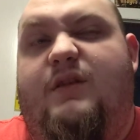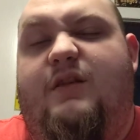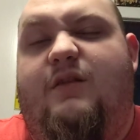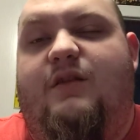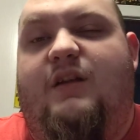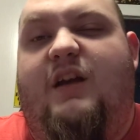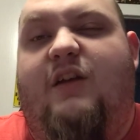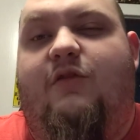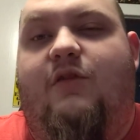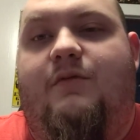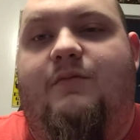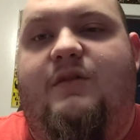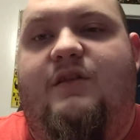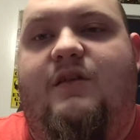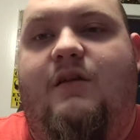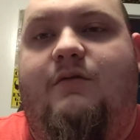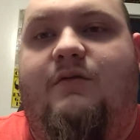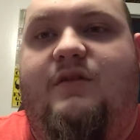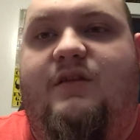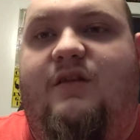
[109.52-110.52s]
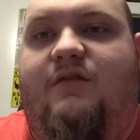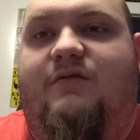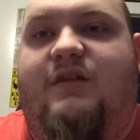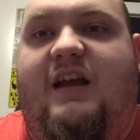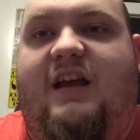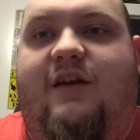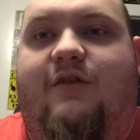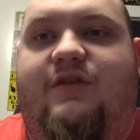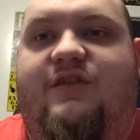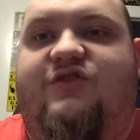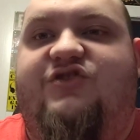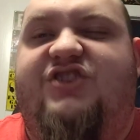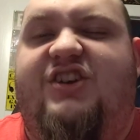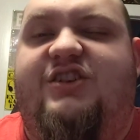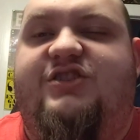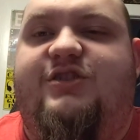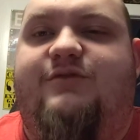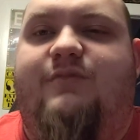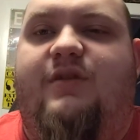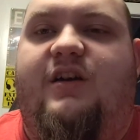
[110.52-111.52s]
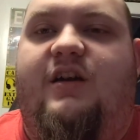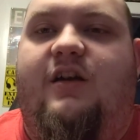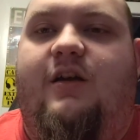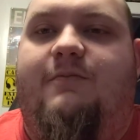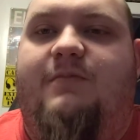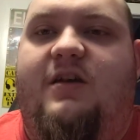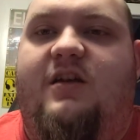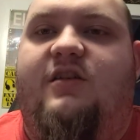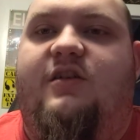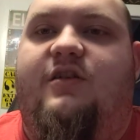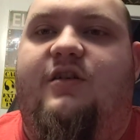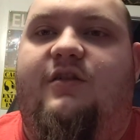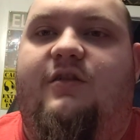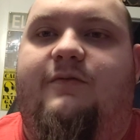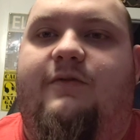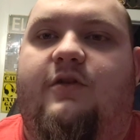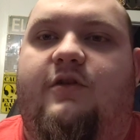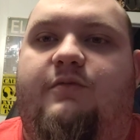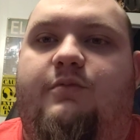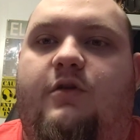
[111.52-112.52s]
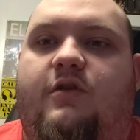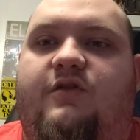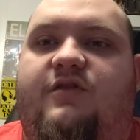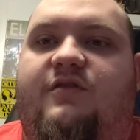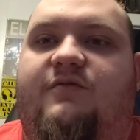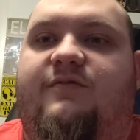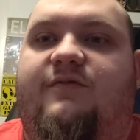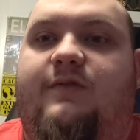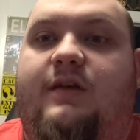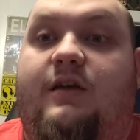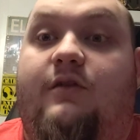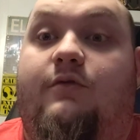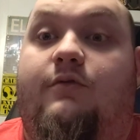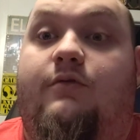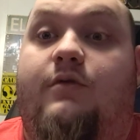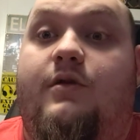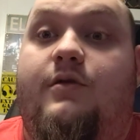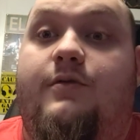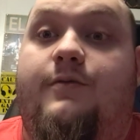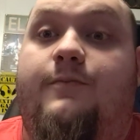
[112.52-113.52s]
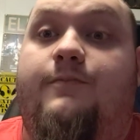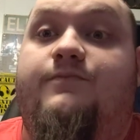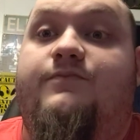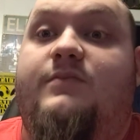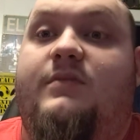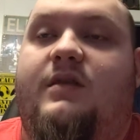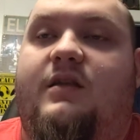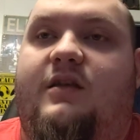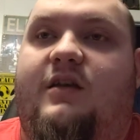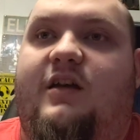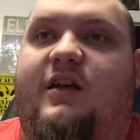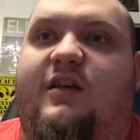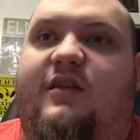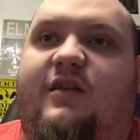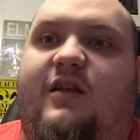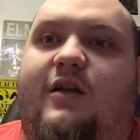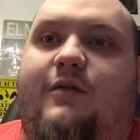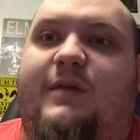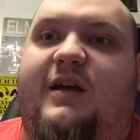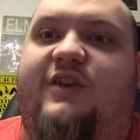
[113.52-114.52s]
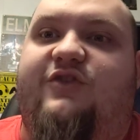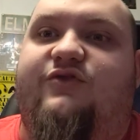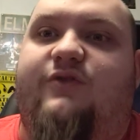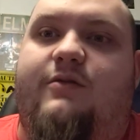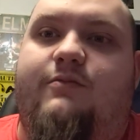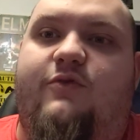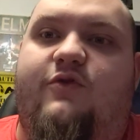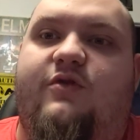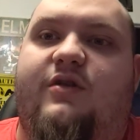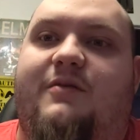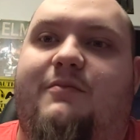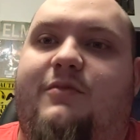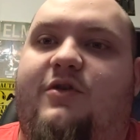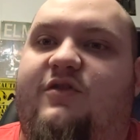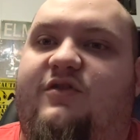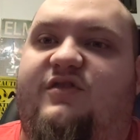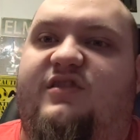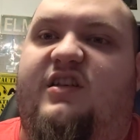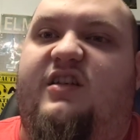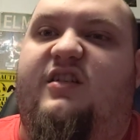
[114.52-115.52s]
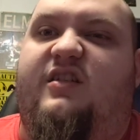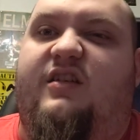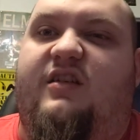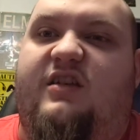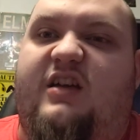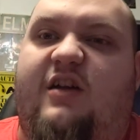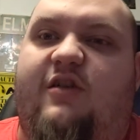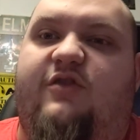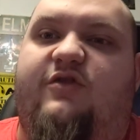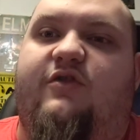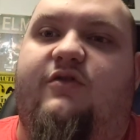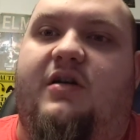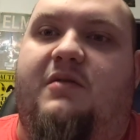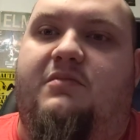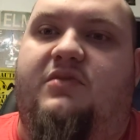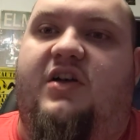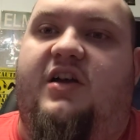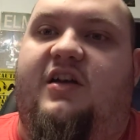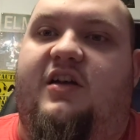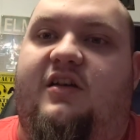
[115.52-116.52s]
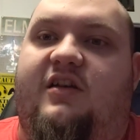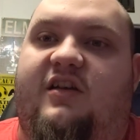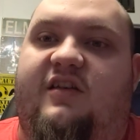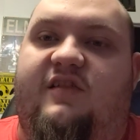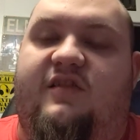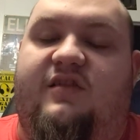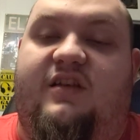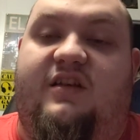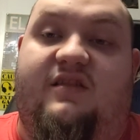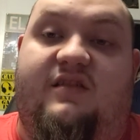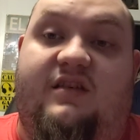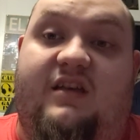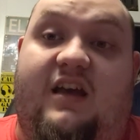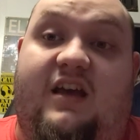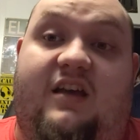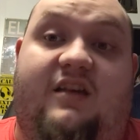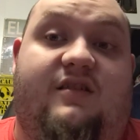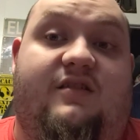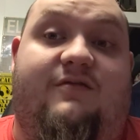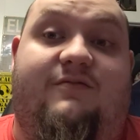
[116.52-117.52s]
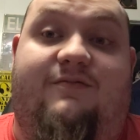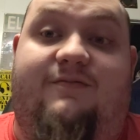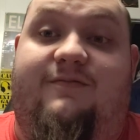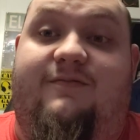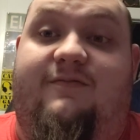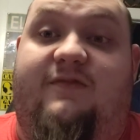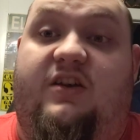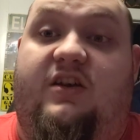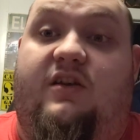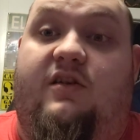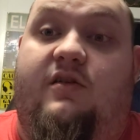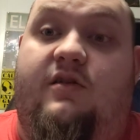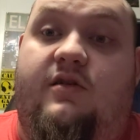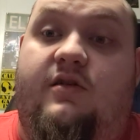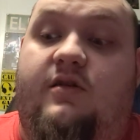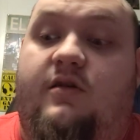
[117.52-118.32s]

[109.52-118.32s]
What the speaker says: so now it's changing my opinion on the first-person view, as I'm actually more immersed into the character I'm playing, in this case, V.